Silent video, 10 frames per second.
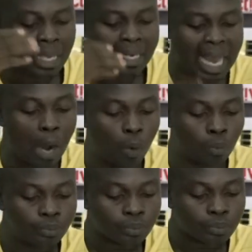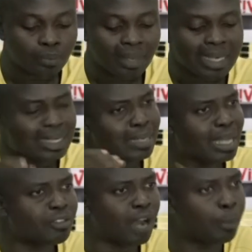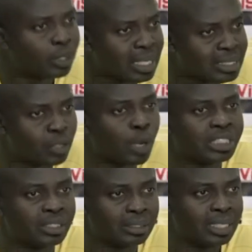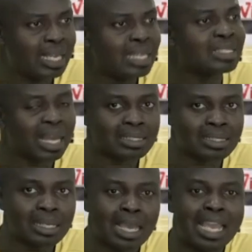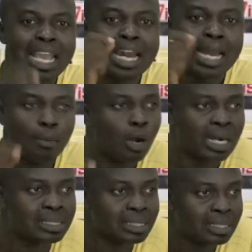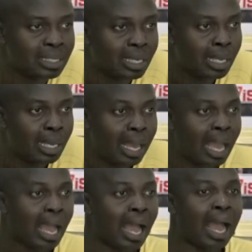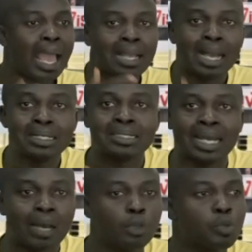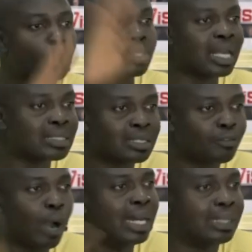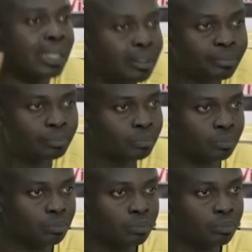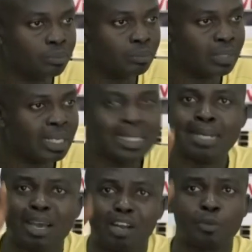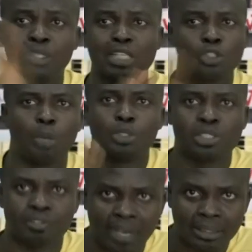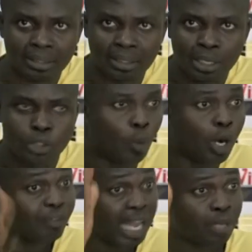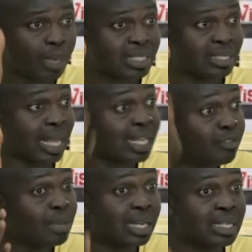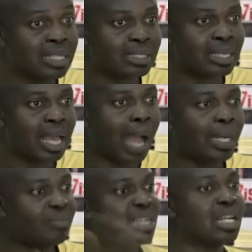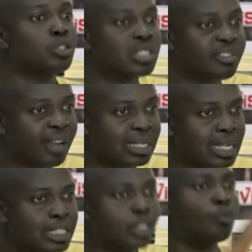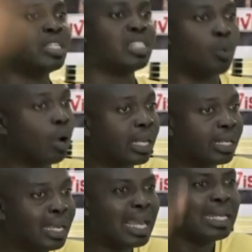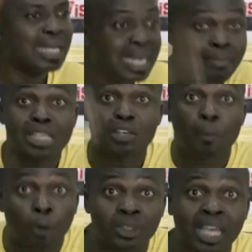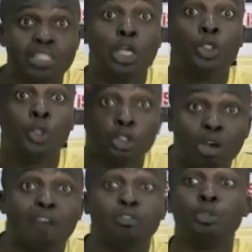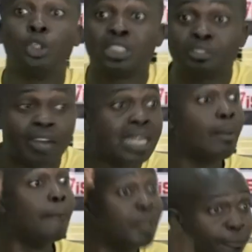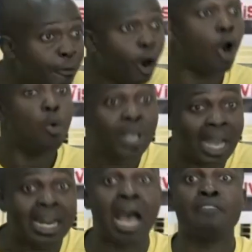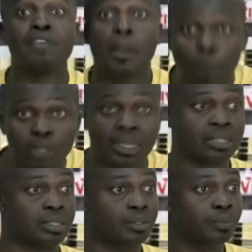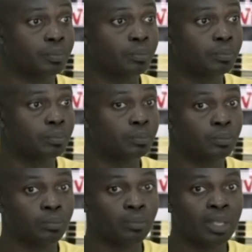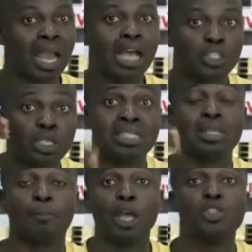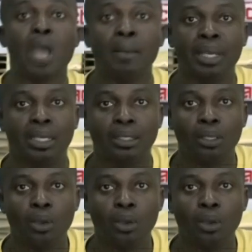Now, the demands of our protest, the question is that in a democracy, I can decide I want to protest for anything. The demand of the protest should not be justified. So one of the arguments that they've been making is that our demands are not justified. Tinubu is still working. The demands of a protest does not have to be justified before we can have a protest. And so this is the point we are making.